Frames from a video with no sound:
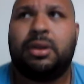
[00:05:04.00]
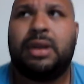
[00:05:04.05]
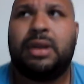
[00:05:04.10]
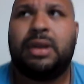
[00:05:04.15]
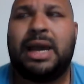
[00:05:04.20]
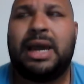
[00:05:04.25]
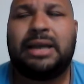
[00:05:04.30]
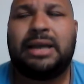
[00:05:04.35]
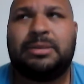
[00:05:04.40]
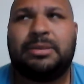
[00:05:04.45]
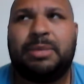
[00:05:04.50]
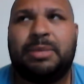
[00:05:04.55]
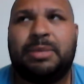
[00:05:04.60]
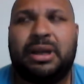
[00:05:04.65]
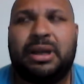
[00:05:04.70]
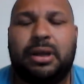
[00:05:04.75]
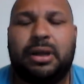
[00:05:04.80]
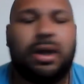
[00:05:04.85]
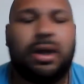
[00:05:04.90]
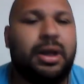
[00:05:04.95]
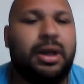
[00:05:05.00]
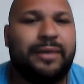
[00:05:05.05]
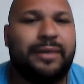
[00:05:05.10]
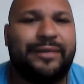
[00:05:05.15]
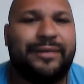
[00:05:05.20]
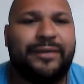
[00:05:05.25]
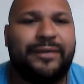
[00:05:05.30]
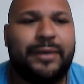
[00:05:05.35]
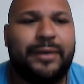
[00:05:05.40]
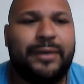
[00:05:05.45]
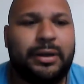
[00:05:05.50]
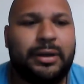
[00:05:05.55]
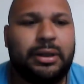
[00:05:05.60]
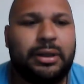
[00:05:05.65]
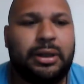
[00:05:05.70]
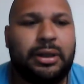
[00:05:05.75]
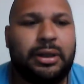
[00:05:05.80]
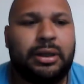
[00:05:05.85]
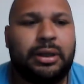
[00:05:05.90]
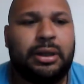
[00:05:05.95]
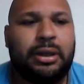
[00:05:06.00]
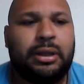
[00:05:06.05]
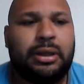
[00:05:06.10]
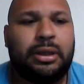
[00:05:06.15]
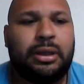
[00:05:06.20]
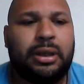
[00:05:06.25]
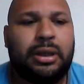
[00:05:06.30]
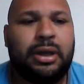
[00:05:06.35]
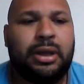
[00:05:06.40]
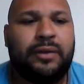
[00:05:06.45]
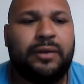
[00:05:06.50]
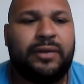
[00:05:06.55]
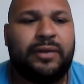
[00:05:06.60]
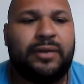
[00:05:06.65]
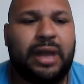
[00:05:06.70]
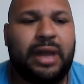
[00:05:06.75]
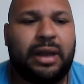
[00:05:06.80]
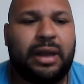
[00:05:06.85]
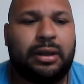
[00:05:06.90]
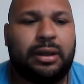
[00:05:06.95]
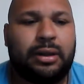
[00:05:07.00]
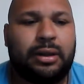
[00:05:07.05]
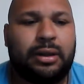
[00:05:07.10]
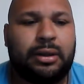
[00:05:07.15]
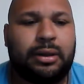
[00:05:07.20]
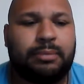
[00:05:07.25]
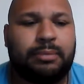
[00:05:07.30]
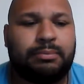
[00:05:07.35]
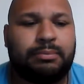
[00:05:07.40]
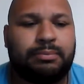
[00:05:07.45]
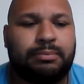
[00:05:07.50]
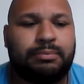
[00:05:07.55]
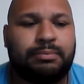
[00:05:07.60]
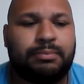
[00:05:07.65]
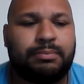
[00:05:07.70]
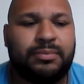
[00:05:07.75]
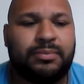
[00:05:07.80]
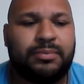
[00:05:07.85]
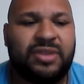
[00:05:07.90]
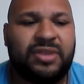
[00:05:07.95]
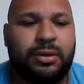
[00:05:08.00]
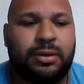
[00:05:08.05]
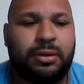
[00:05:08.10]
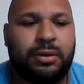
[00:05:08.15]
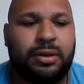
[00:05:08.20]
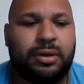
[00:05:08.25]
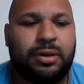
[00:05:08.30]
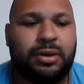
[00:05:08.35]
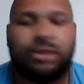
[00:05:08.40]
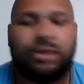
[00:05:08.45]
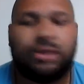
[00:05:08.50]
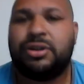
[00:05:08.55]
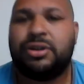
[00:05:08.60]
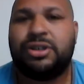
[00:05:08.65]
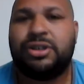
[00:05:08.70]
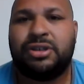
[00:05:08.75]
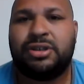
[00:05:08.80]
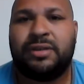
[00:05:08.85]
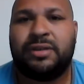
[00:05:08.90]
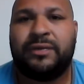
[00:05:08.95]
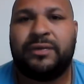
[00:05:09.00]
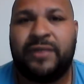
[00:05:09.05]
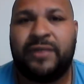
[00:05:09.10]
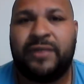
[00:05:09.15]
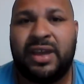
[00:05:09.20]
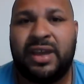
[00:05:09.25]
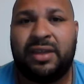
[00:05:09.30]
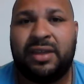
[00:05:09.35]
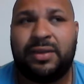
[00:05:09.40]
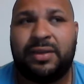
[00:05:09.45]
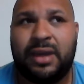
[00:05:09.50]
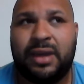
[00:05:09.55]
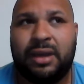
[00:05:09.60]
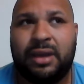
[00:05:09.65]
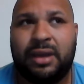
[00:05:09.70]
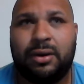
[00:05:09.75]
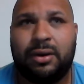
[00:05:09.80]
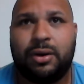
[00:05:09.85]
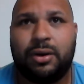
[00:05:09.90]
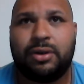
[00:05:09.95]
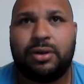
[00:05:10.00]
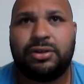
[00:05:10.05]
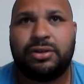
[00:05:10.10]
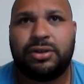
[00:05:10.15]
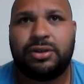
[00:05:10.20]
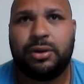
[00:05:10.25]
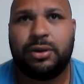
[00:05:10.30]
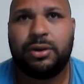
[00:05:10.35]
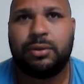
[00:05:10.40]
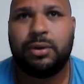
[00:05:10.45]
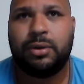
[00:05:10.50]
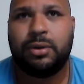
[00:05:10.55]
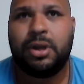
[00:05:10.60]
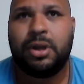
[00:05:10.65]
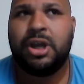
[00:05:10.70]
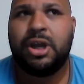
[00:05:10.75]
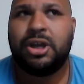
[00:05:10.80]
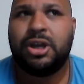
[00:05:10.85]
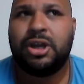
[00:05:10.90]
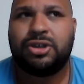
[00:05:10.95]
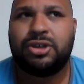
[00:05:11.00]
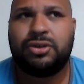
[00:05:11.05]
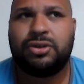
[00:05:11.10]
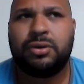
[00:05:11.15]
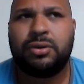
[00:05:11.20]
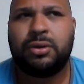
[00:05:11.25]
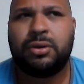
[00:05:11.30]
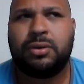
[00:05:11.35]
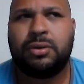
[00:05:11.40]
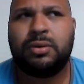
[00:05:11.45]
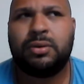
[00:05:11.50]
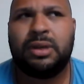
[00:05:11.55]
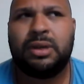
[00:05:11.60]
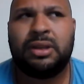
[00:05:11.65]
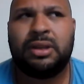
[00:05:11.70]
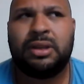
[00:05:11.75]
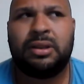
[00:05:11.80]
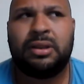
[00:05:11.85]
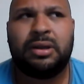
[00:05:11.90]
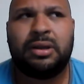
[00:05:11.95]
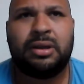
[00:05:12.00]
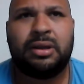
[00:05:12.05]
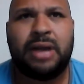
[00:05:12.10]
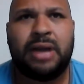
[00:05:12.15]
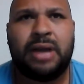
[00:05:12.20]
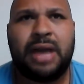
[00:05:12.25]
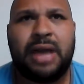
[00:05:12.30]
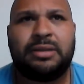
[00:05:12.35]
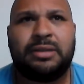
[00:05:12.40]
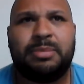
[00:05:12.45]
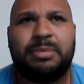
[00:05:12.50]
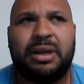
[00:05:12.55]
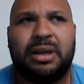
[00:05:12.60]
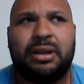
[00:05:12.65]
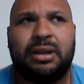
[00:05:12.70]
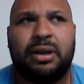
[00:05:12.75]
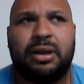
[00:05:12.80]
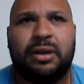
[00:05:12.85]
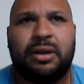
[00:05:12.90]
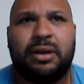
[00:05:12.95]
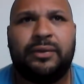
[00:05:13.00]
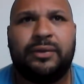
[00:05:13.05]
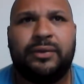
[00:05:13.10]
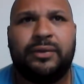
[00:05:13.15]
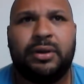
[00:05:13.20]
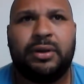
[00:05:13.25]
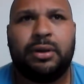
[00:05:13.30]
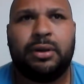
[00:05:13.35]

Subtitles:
the aspect of like the Christian faith, and also historical in the aspect of,